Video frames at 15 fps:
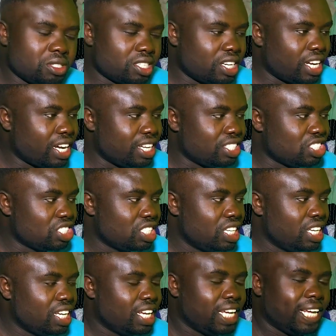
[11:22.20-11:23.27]
scratch.
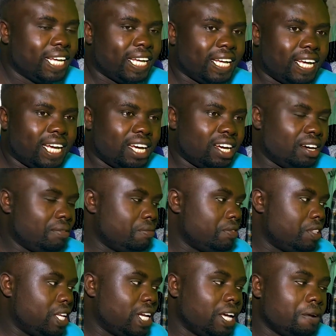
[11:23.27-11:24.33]

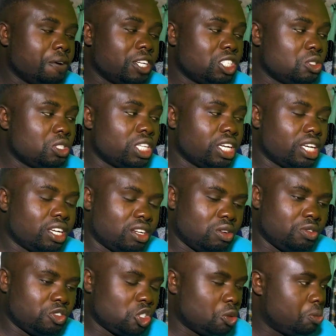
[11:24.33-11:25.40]
Then I went to the
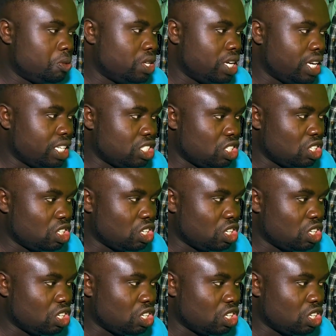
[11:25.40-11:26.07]
rooftop. Then I told